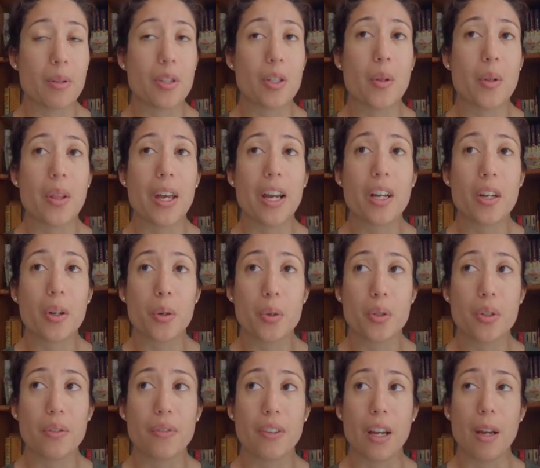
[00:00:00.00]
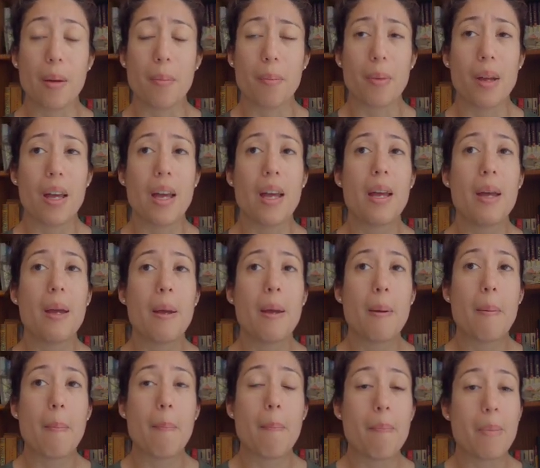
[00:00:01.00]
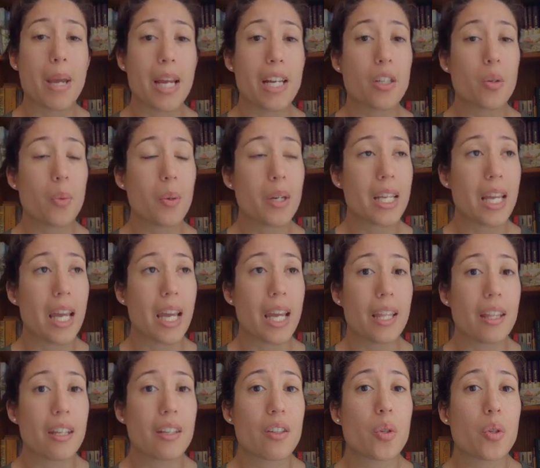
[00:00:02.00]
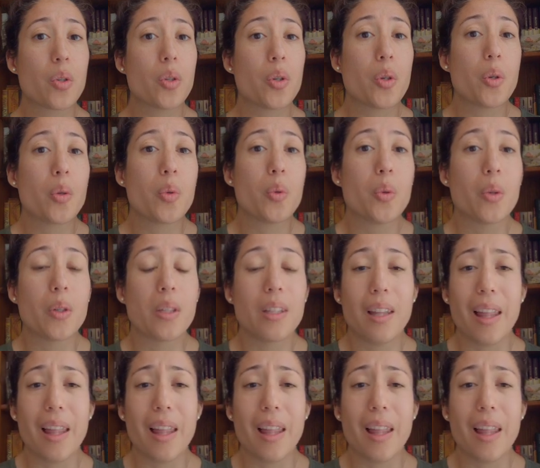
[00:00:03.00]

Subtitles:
So that goes from May 28th to